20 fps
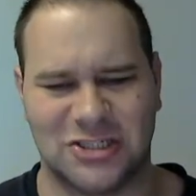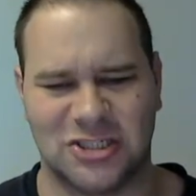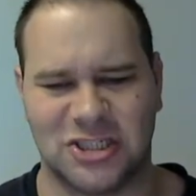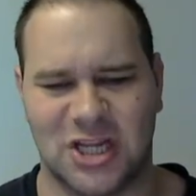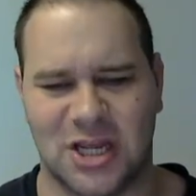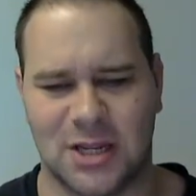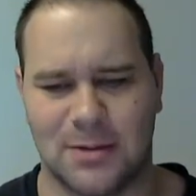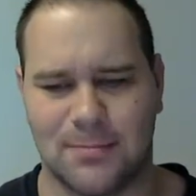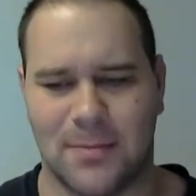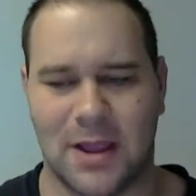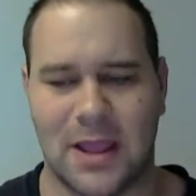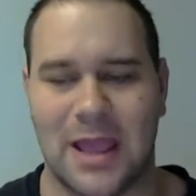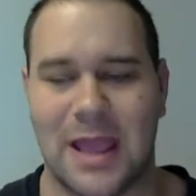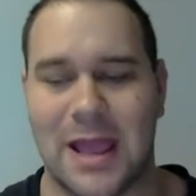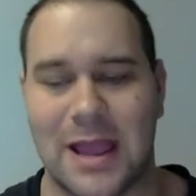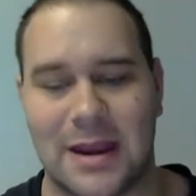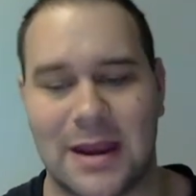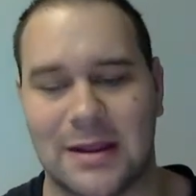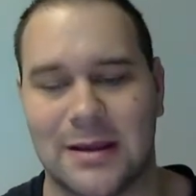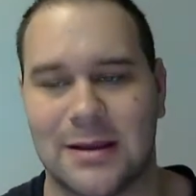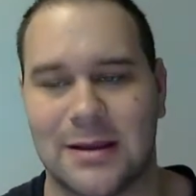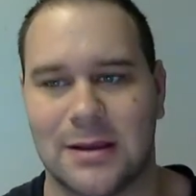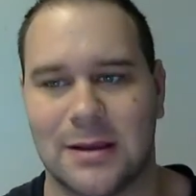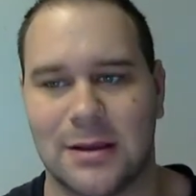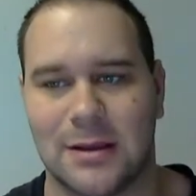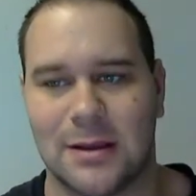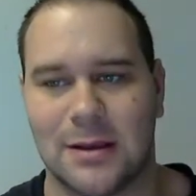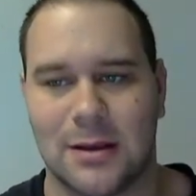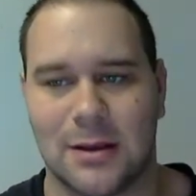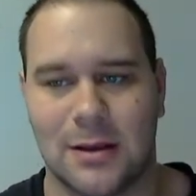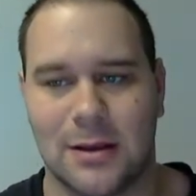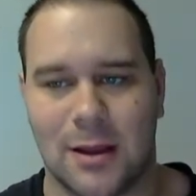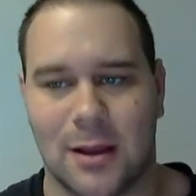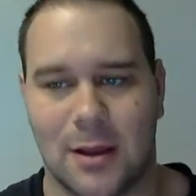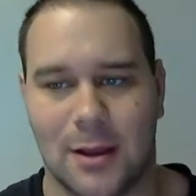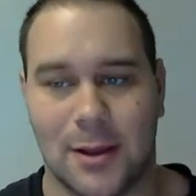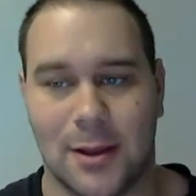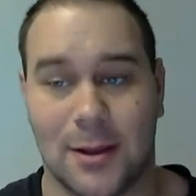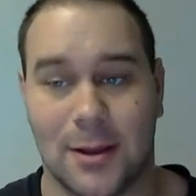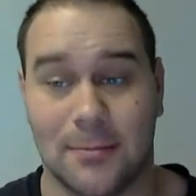shake my head.
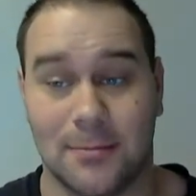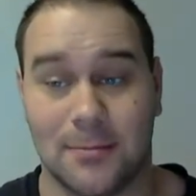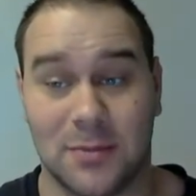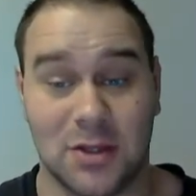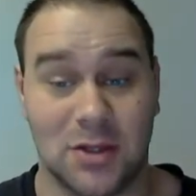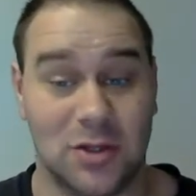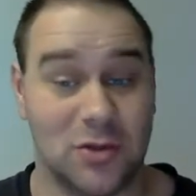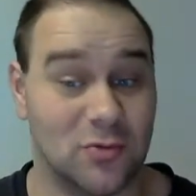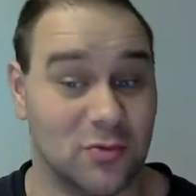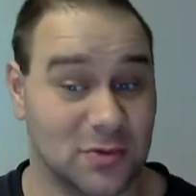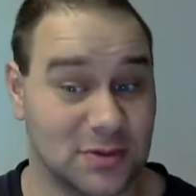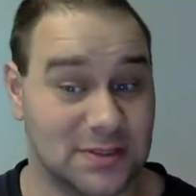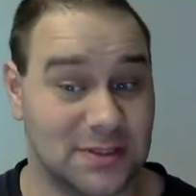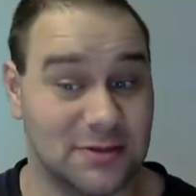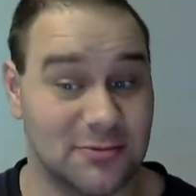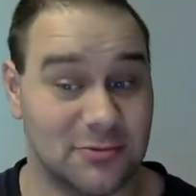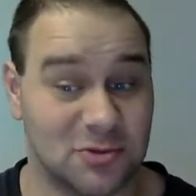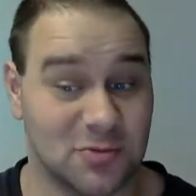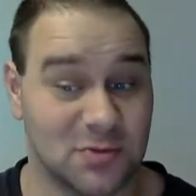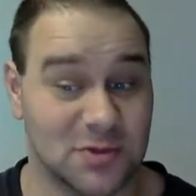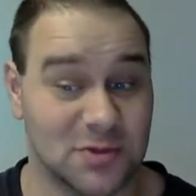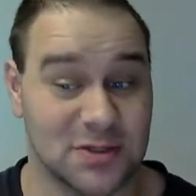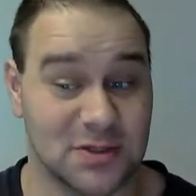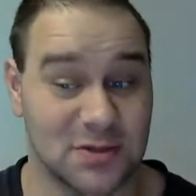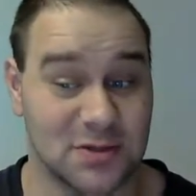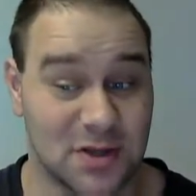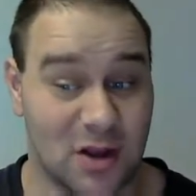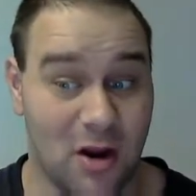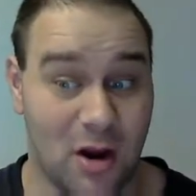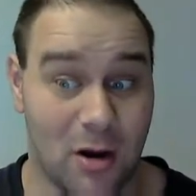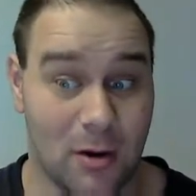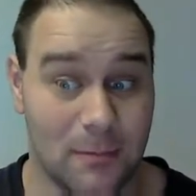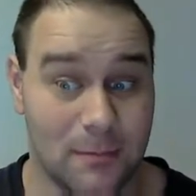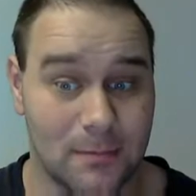You will see which ones those are.